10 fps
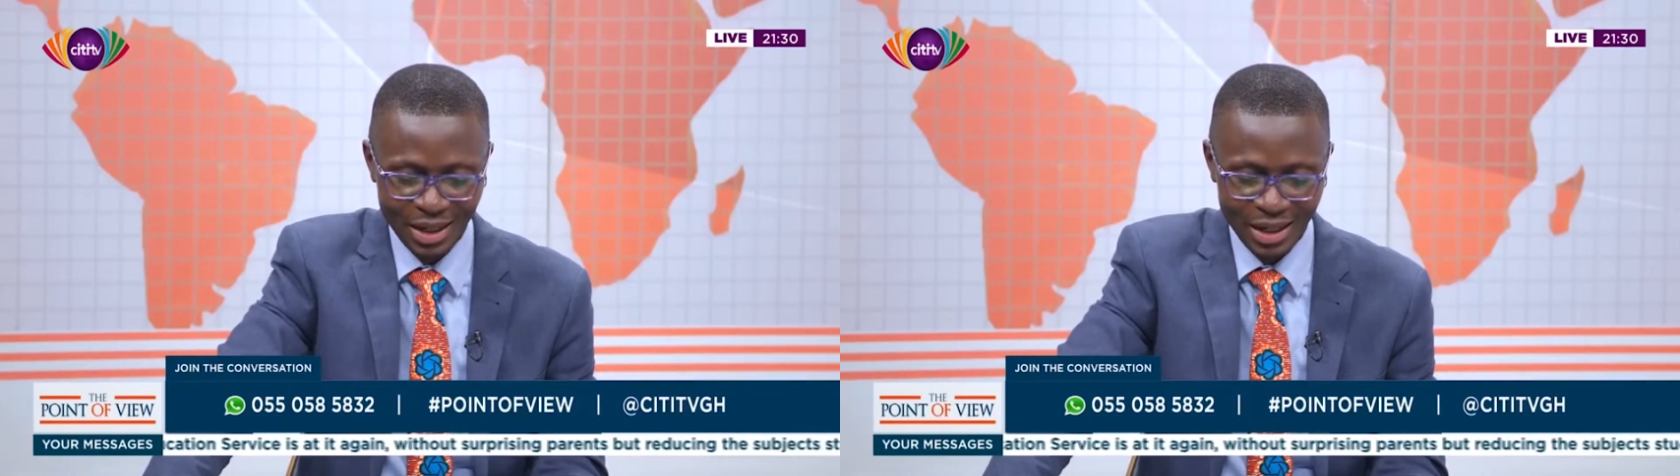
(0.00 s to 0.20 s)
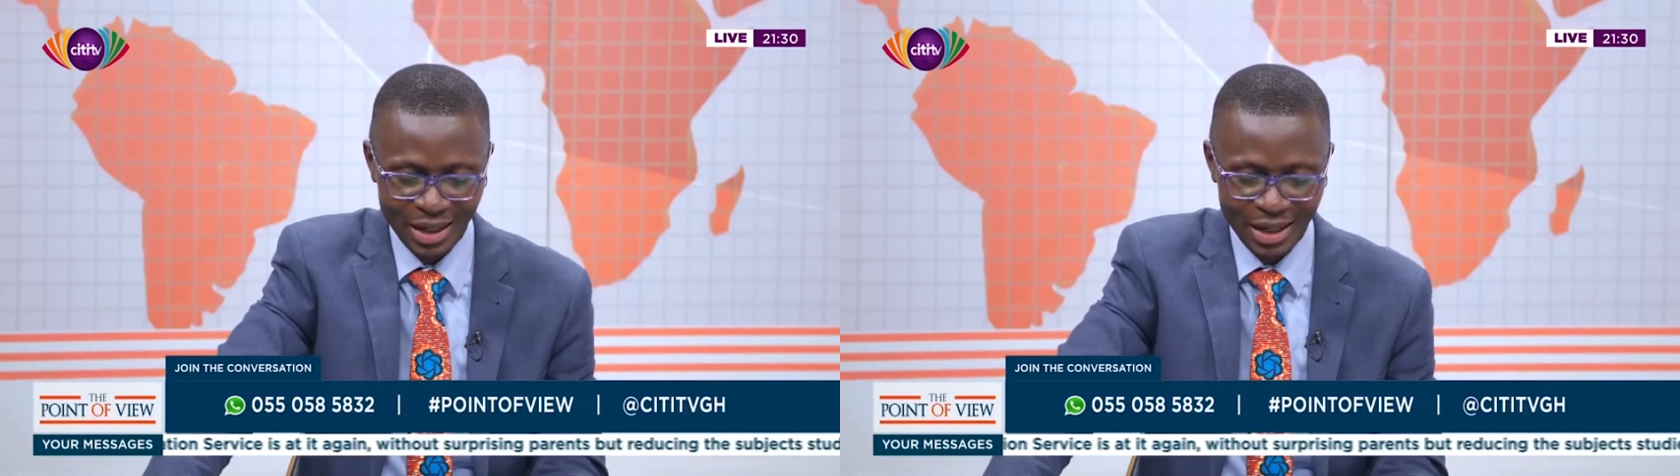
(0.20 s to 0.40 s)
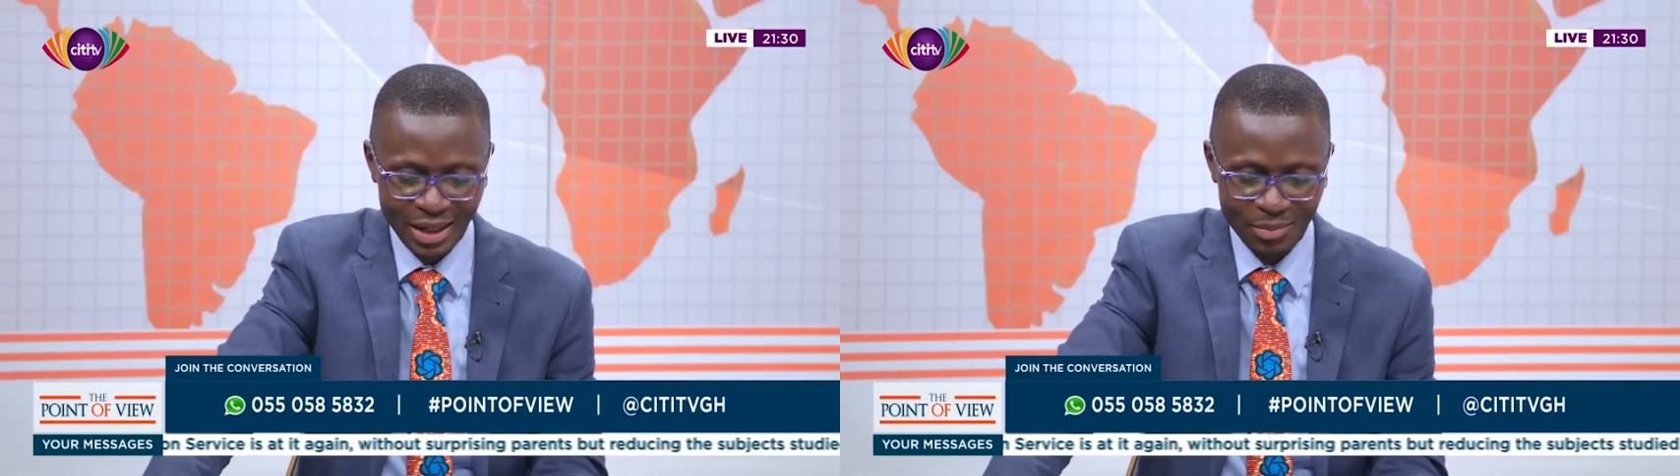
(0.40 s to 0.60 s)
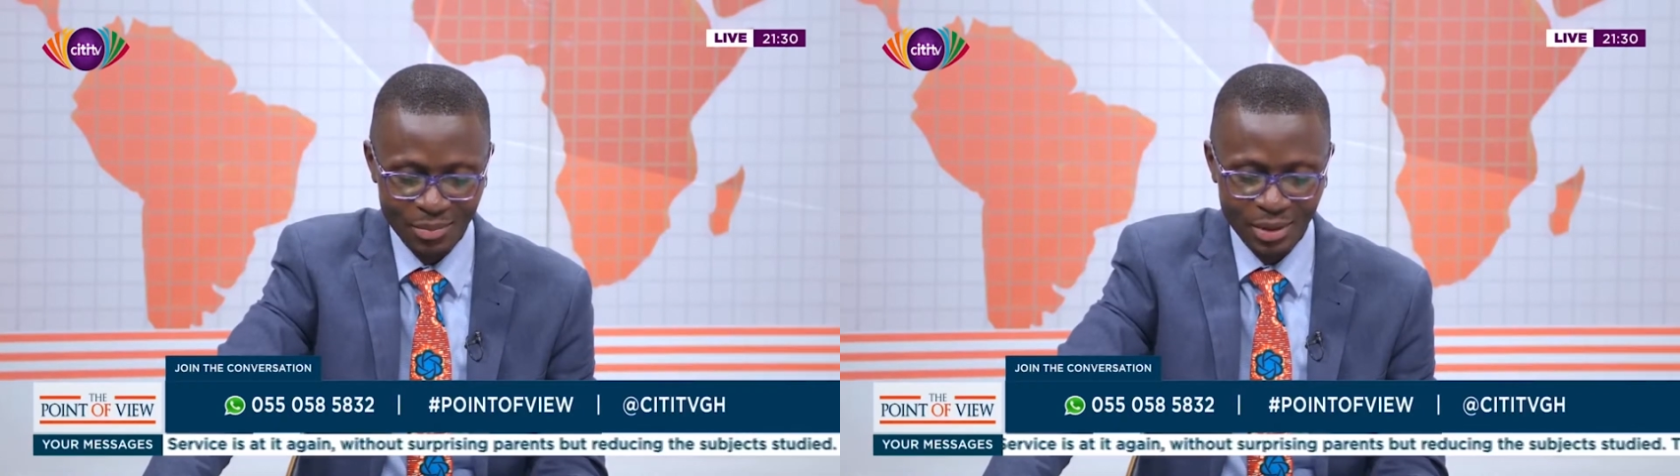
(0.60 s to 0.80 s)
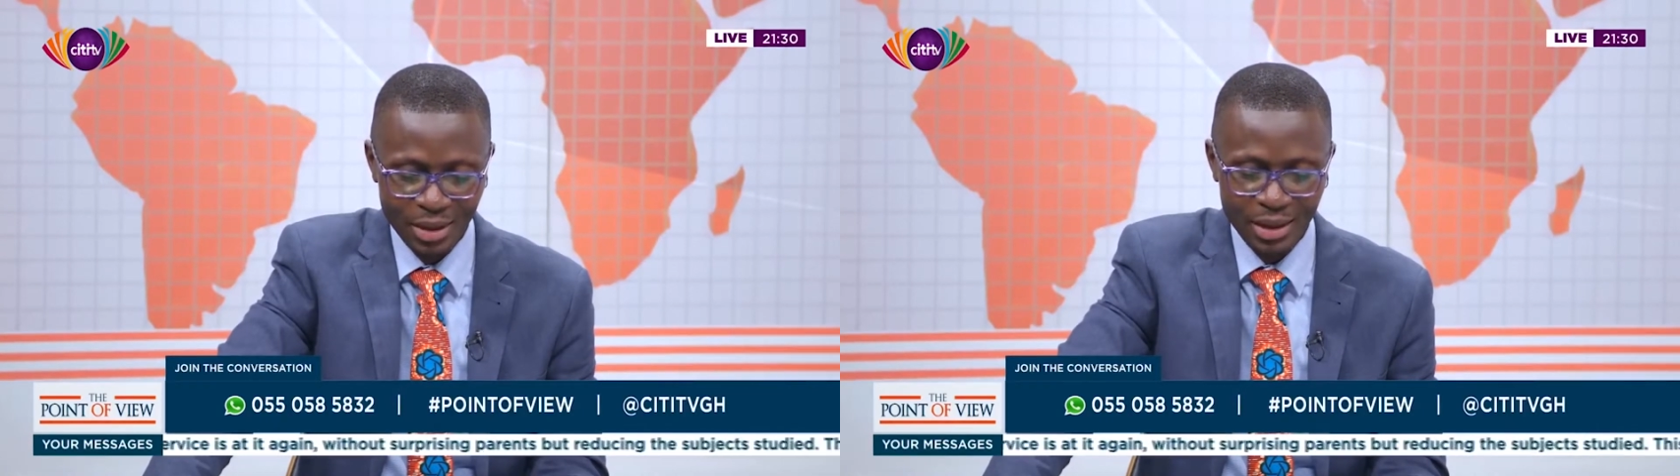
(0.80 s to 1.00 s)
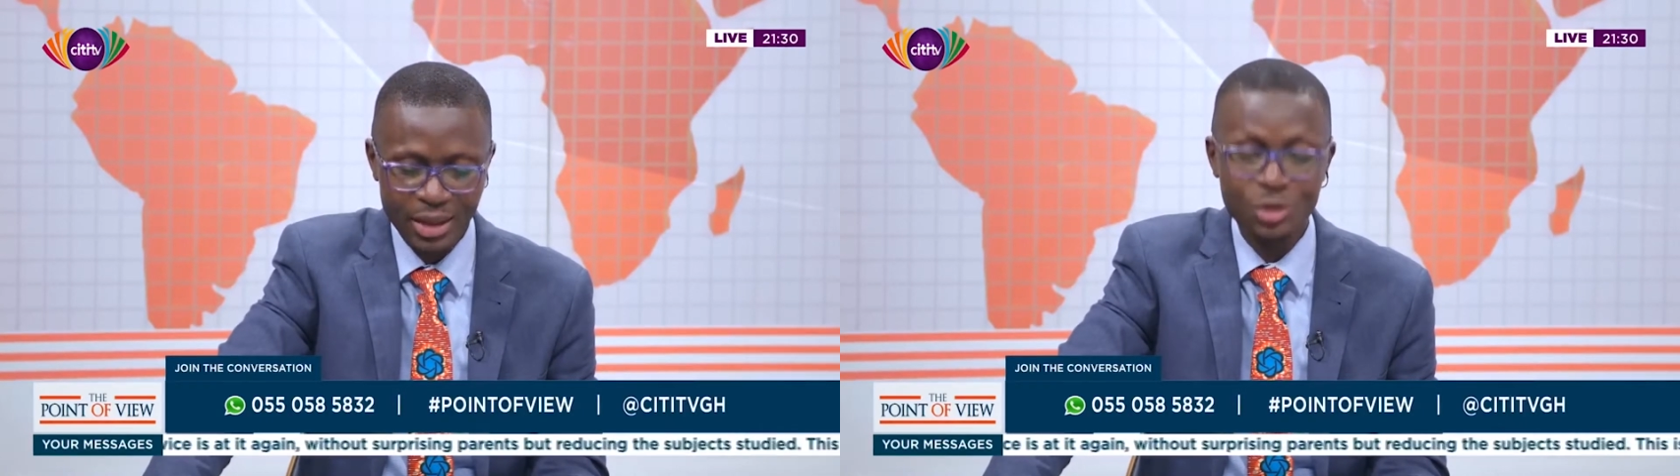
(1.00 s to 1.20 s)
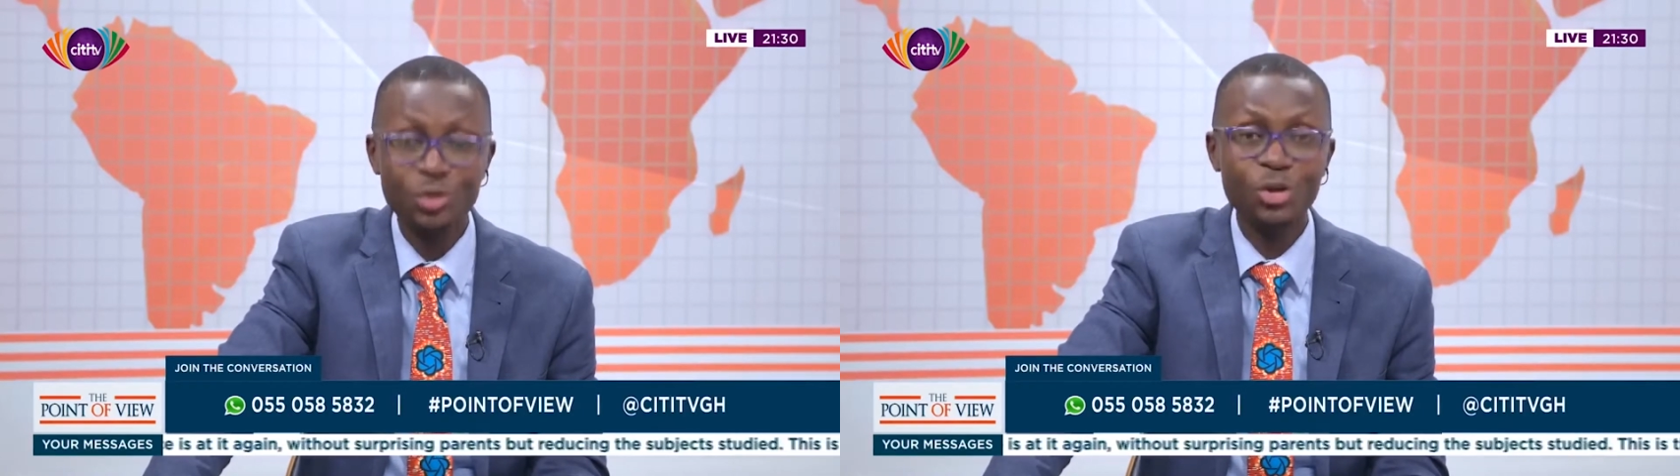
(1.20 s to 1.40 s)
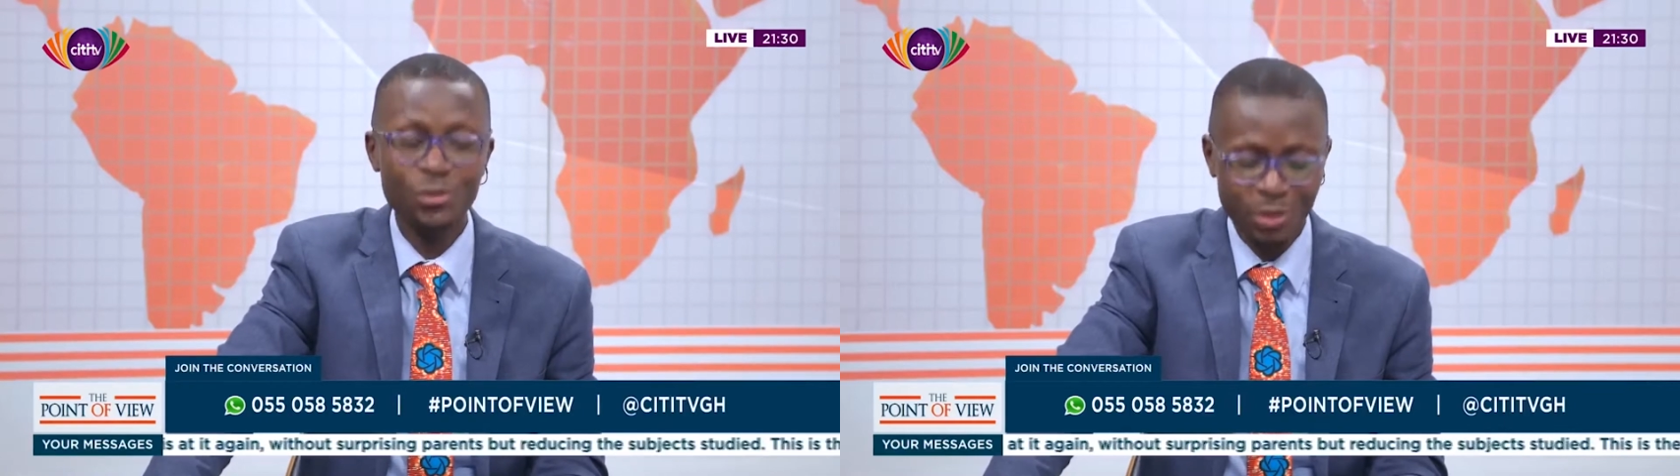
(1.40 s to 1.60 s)
The
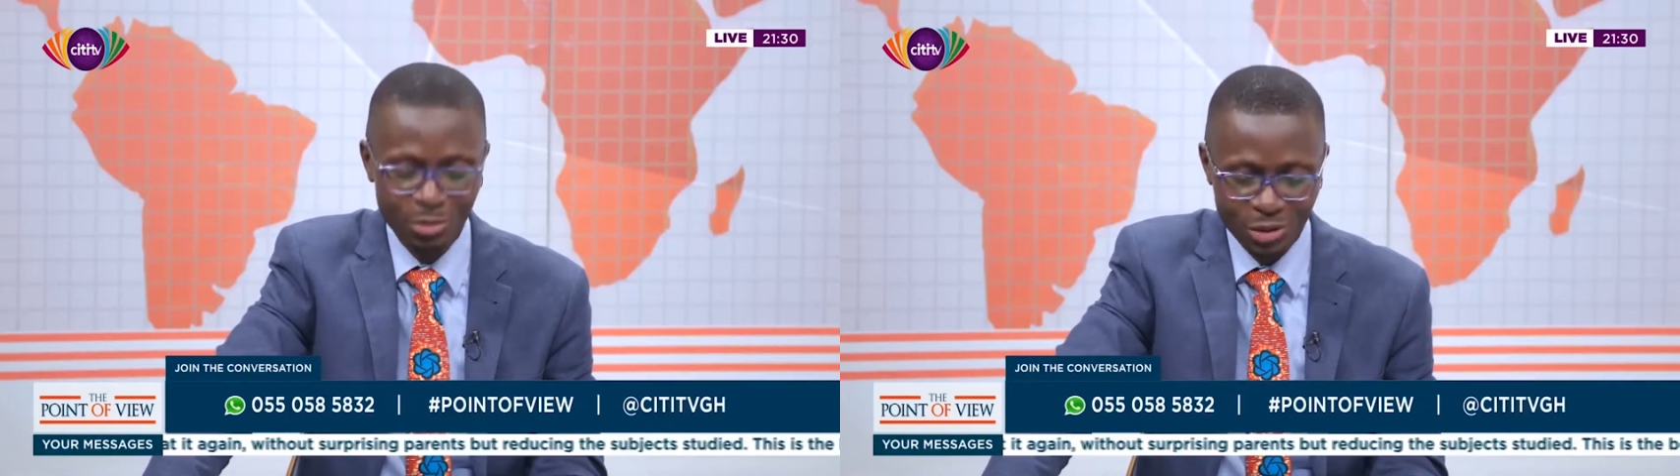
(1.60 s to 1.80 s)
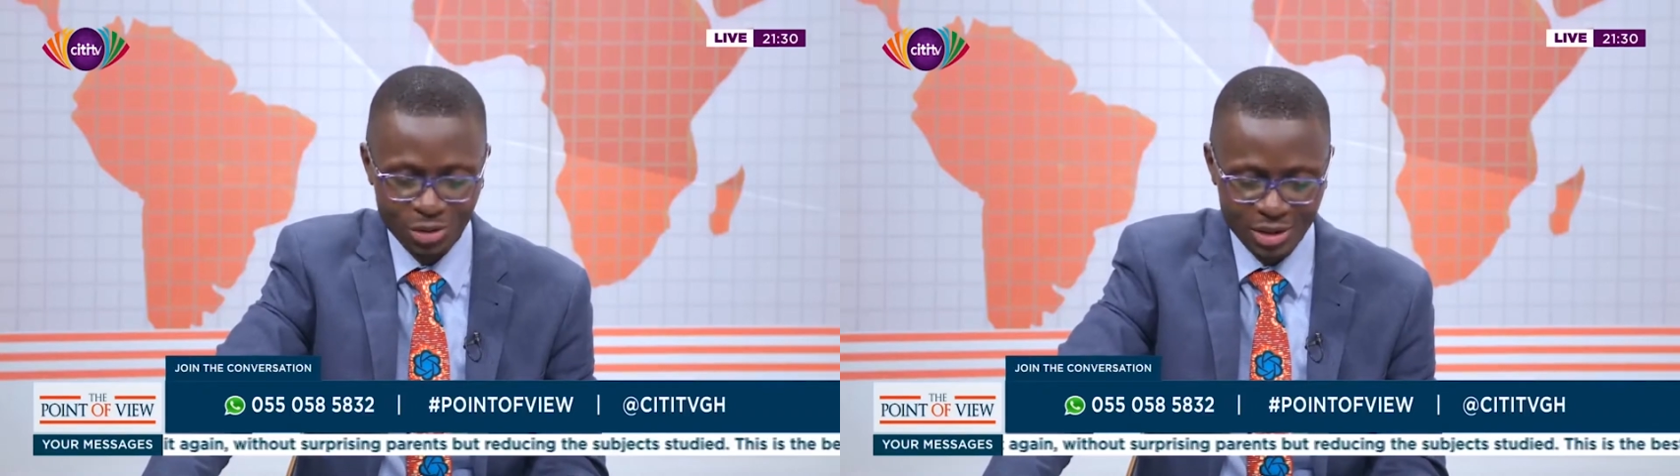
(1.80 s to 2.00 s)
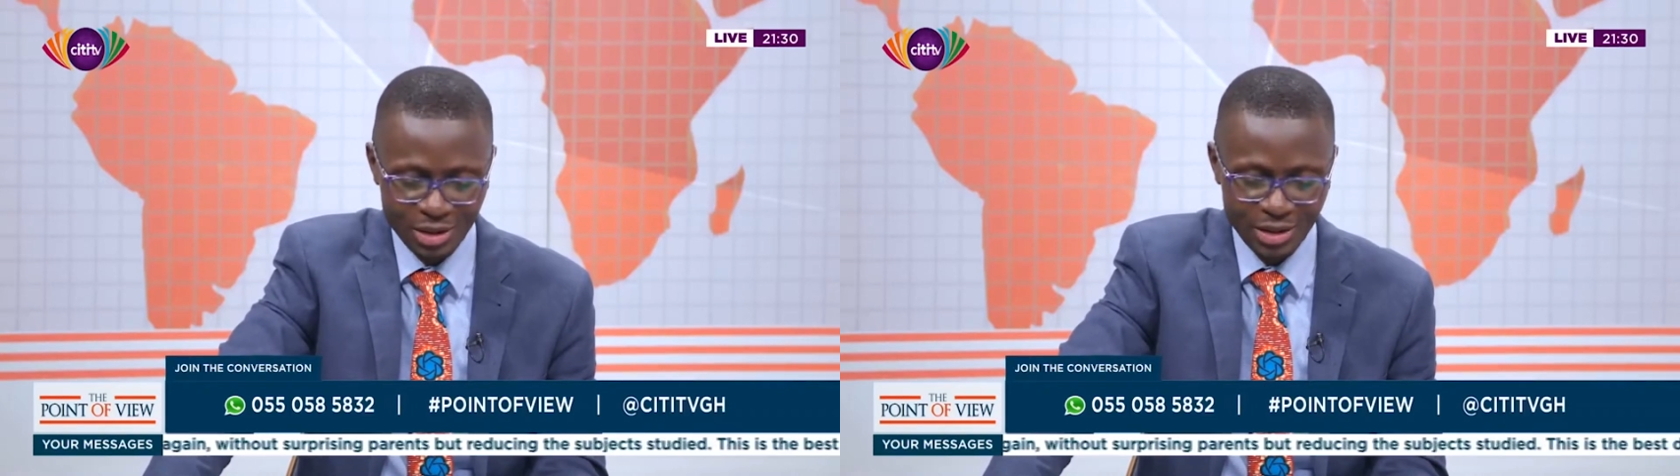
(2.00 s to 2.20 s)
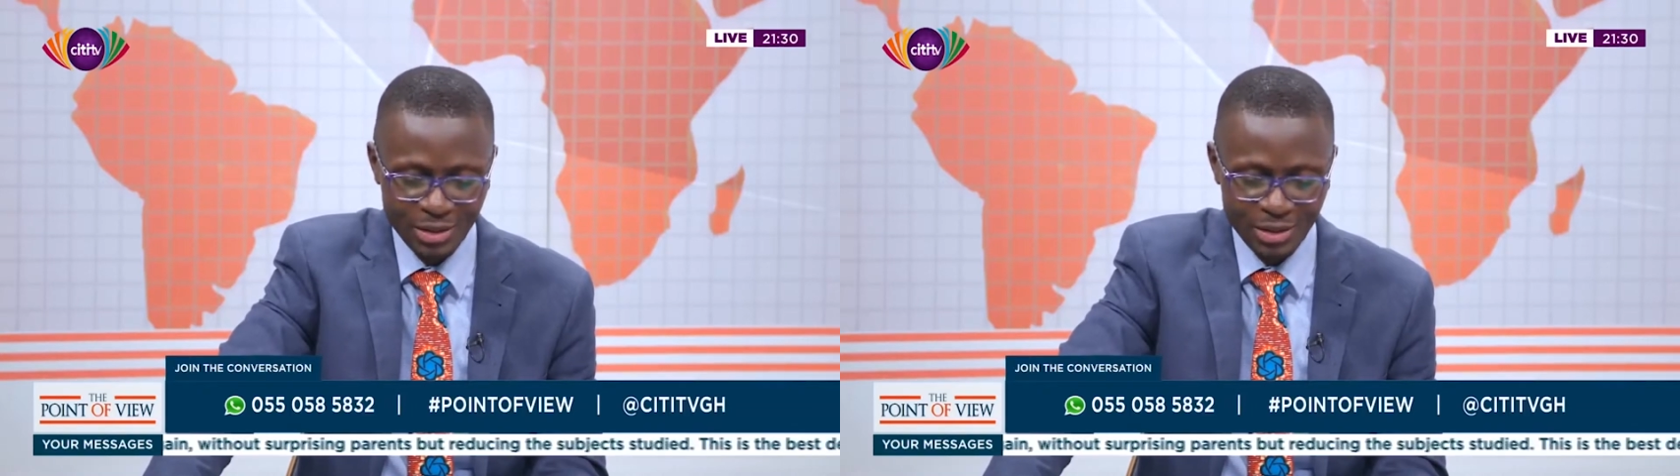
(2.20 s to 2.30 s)
school uniform looks